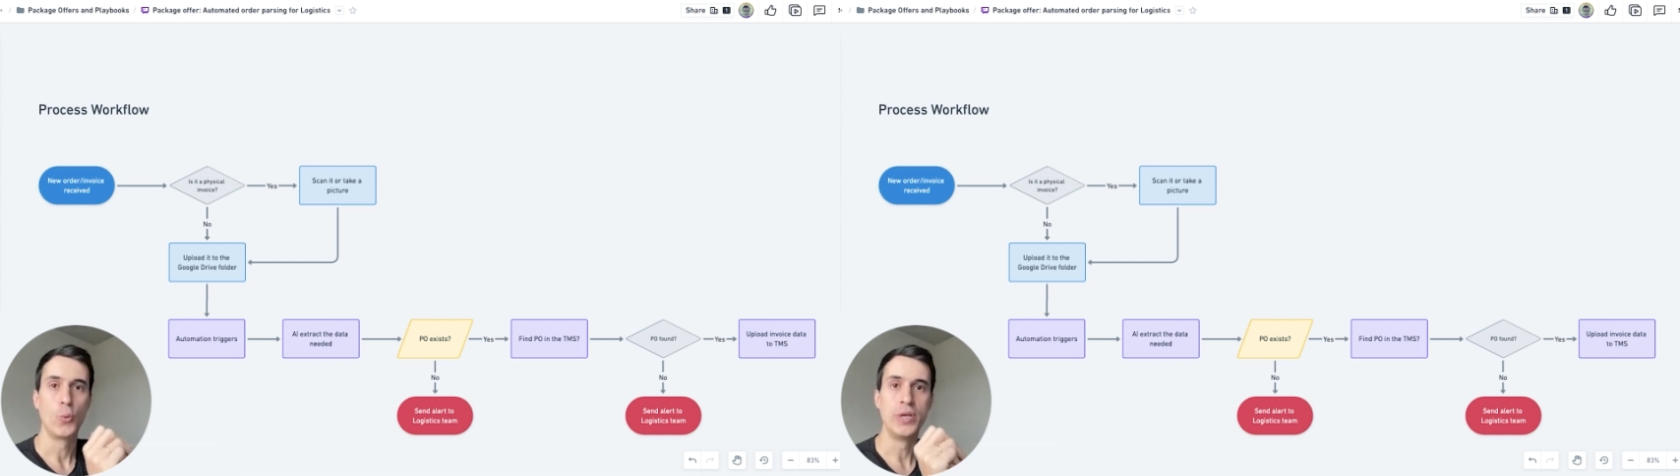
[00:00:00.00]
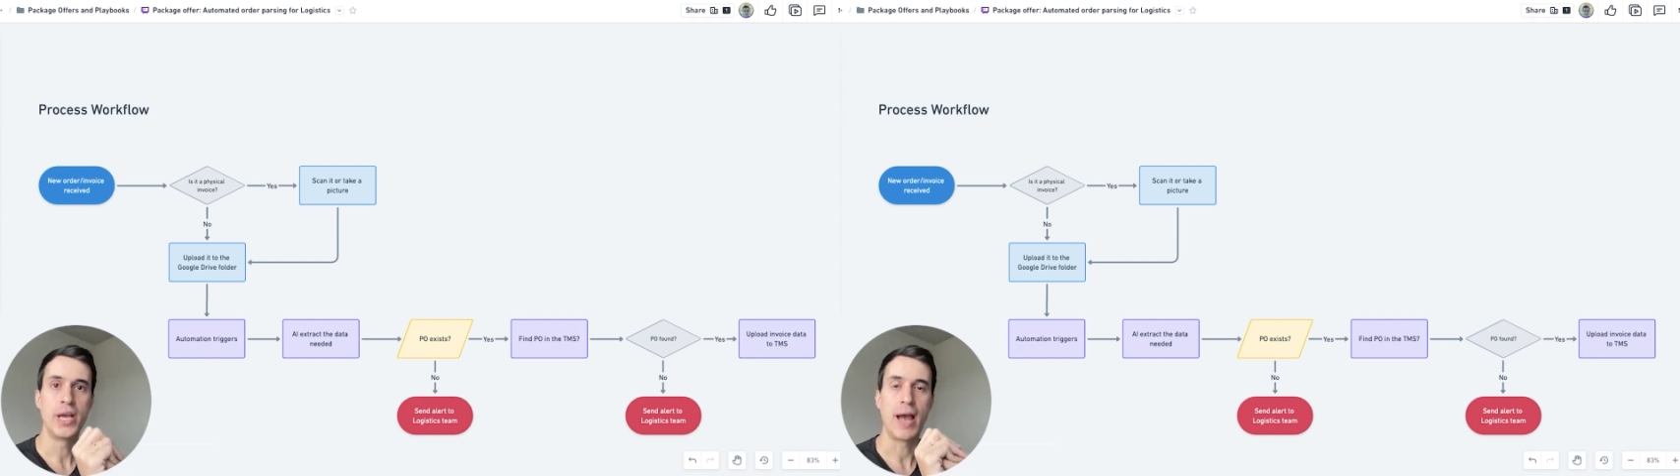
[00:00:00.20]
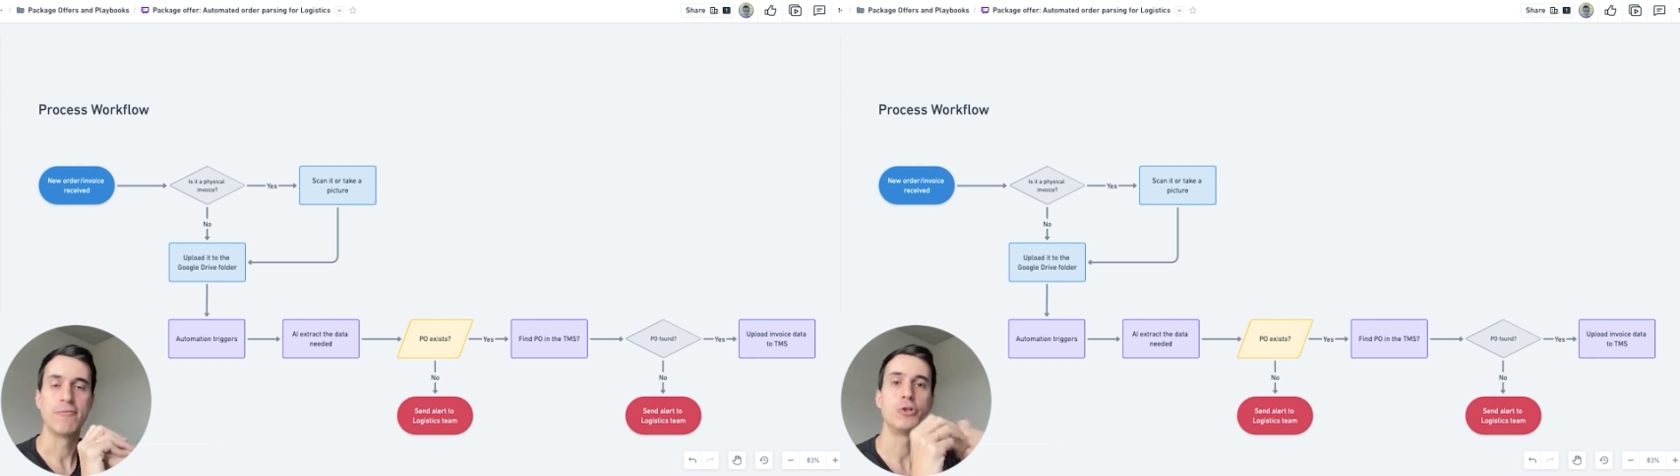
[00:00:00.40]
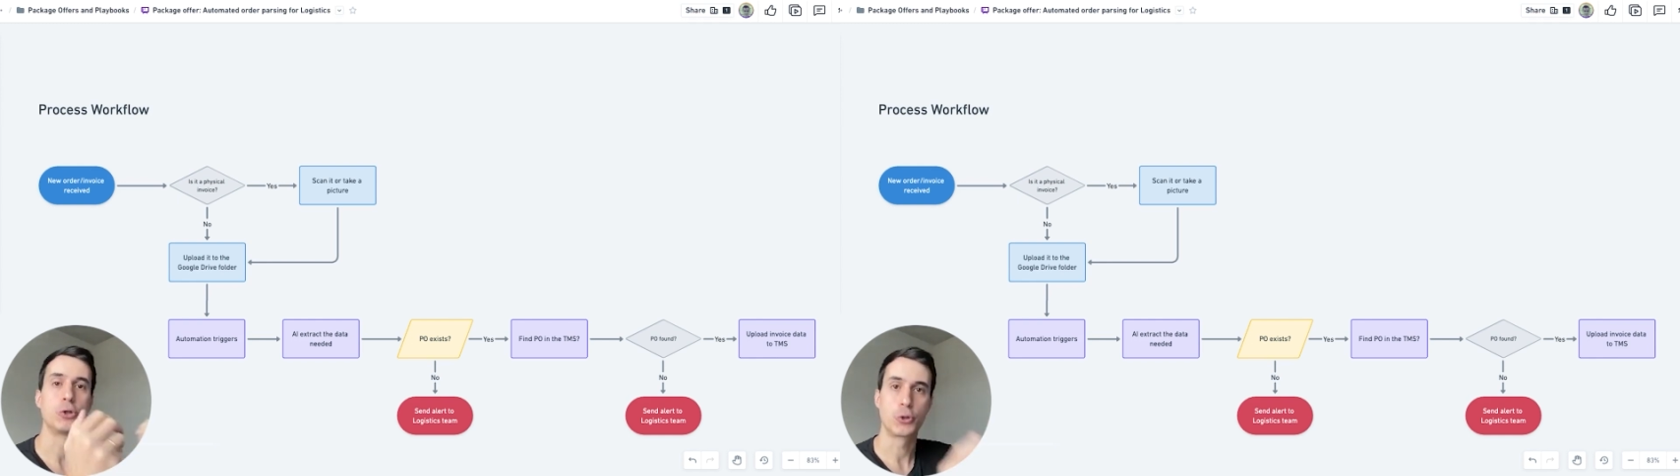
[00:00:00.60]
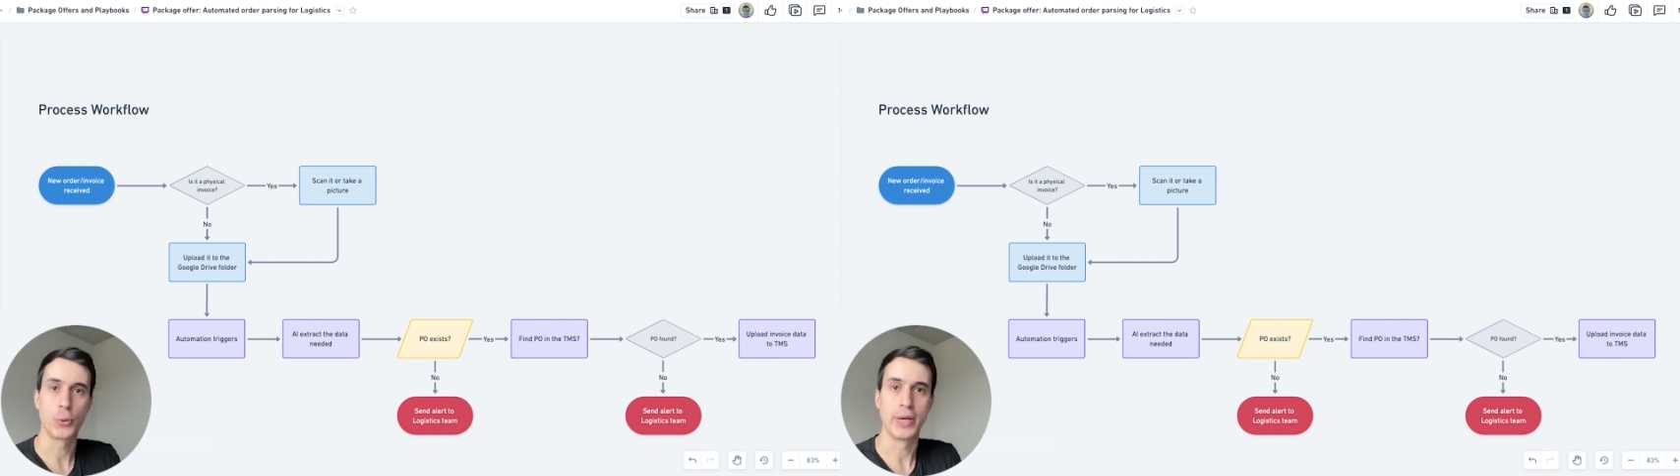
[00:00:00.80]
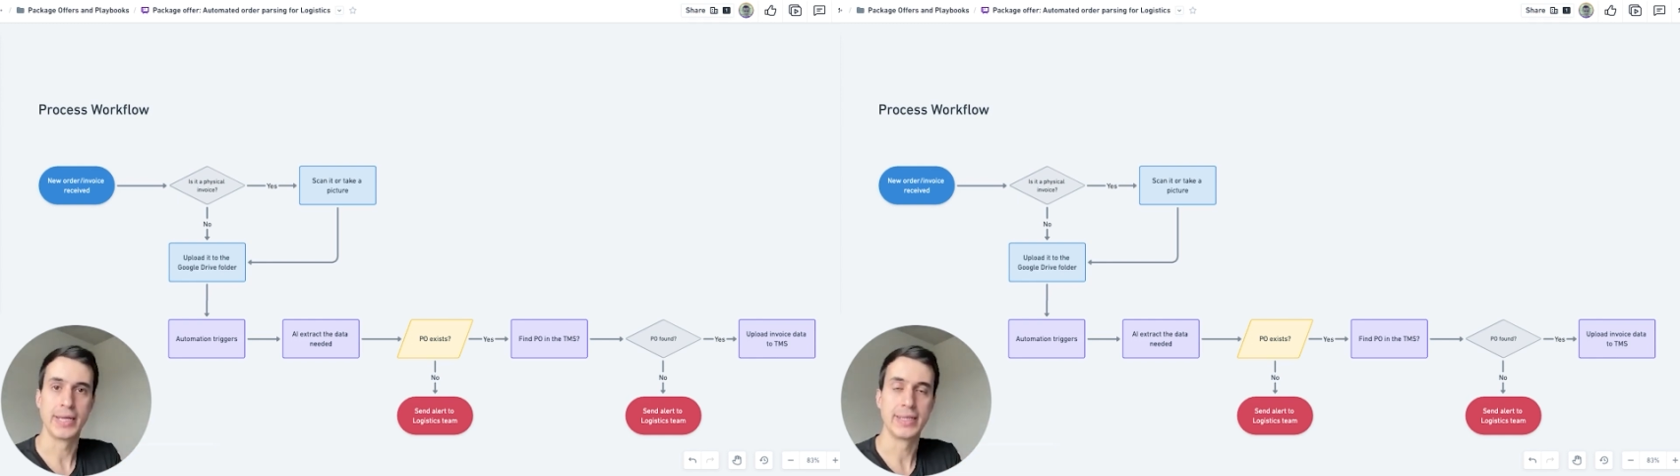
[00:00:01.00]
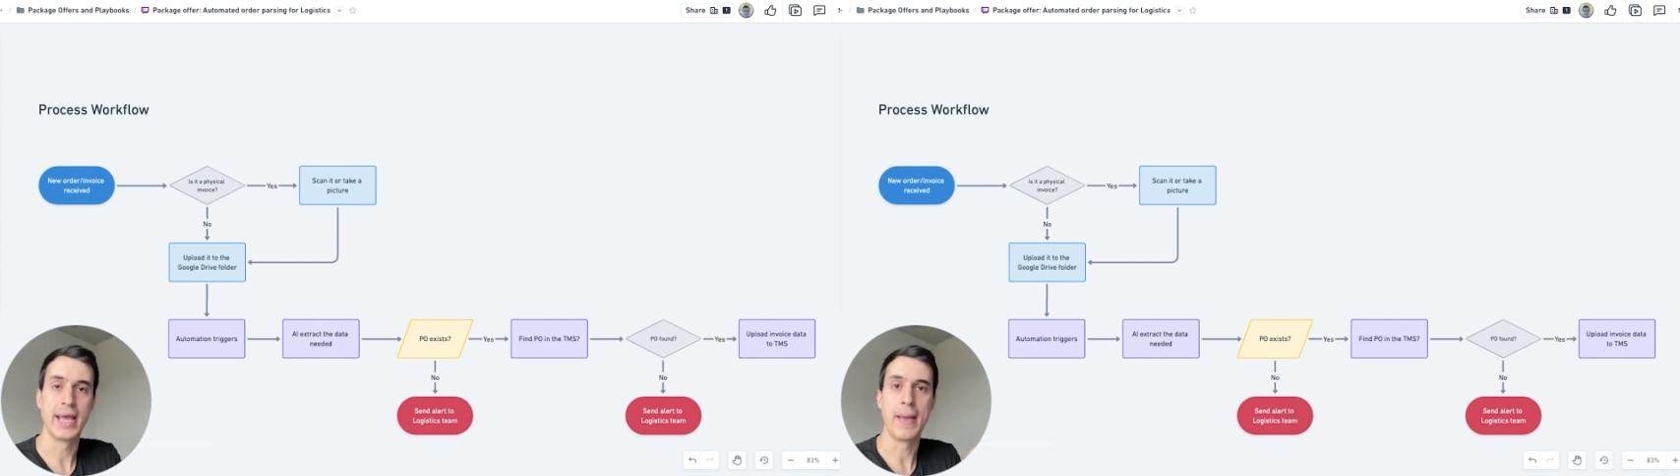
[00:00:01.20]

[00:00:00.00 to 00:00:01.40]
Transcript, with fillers: we have to create